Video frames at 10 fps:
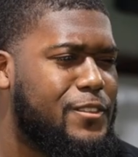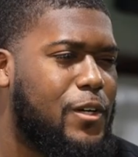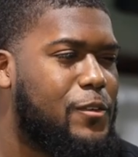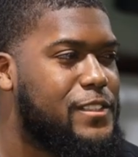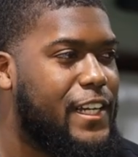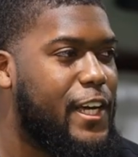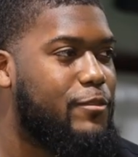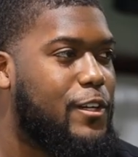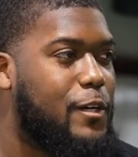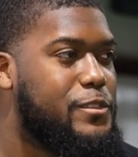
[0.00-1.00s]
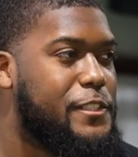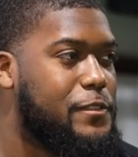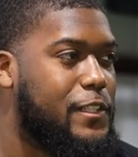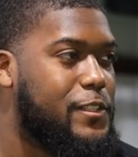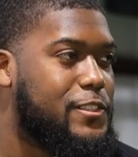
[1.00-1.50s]
You always got to have a couple
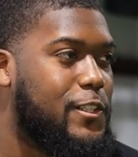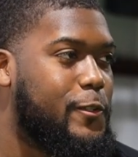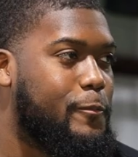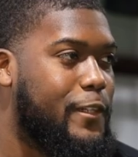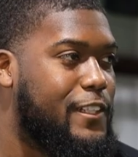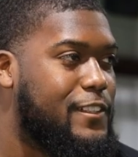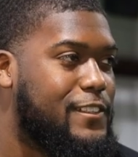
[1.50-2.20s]
chips on your shoulder, man.